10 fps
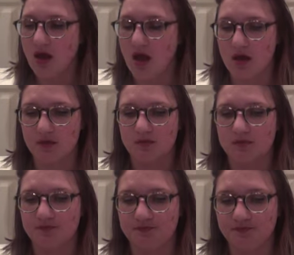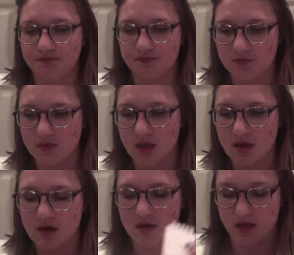
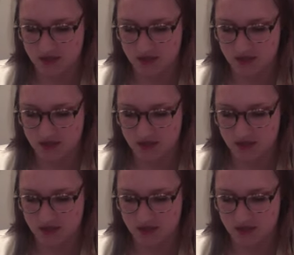Yeah,